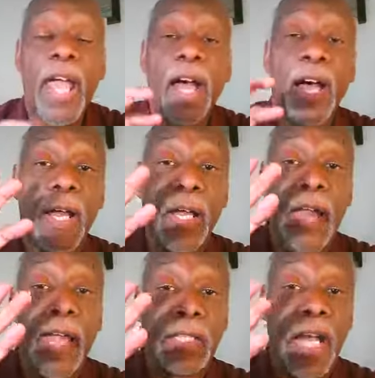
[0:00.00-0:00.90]

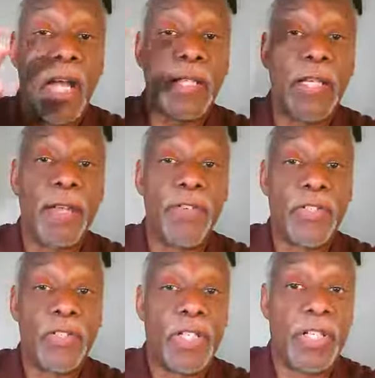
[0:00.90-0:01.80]
had gone and
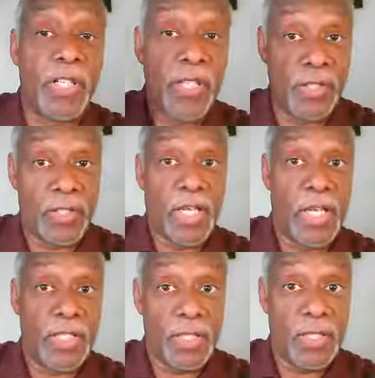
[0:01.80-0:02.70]
visited his
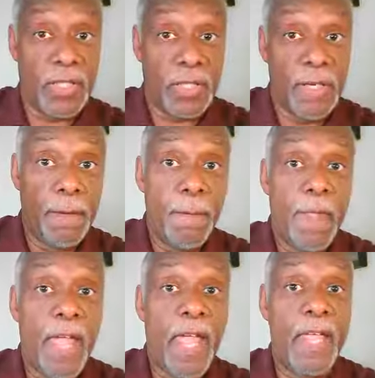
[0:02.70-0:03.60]
cousins,
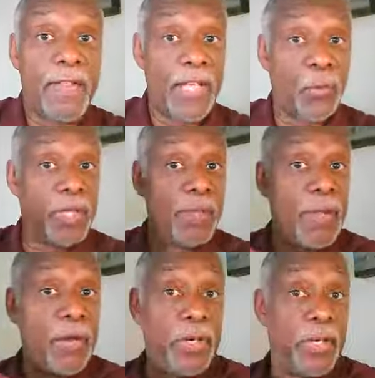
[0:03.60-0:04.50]
and that's where he
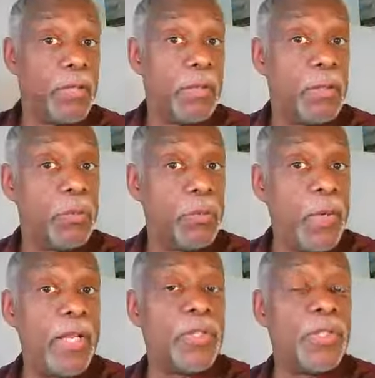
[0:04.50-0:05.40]
married
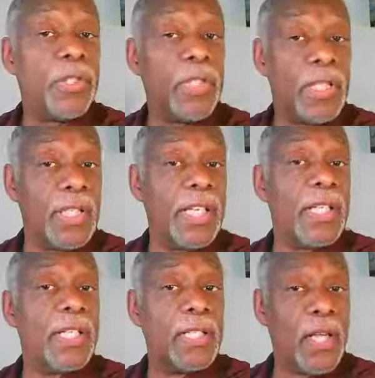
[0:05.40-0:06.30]
Rachel and
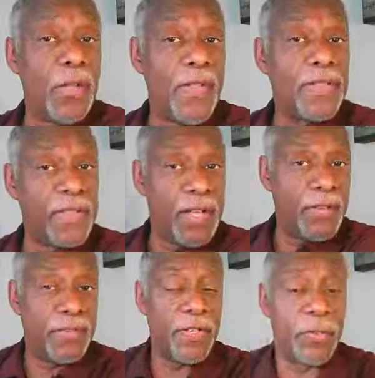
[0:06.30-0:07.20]
Leah and all that
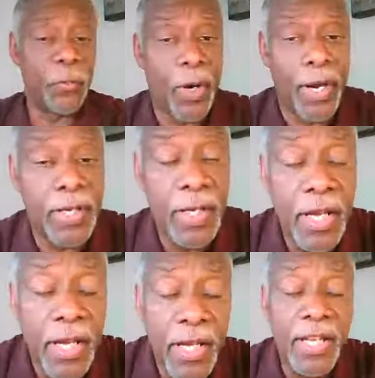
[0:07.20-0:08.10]
stuff, he's right.
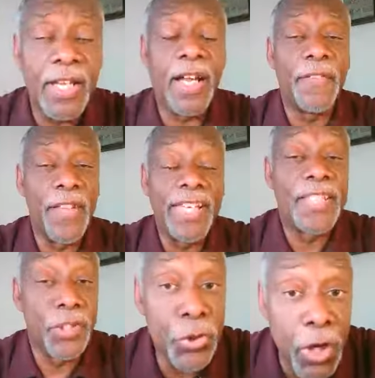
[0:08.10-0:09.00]
Then he
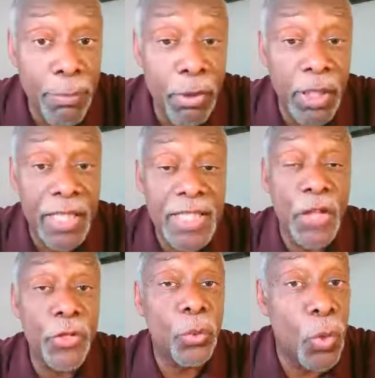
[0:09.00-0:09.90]
gets in trouble, and he's
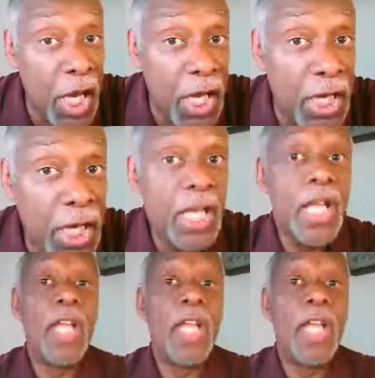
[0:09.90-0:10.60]
on the run.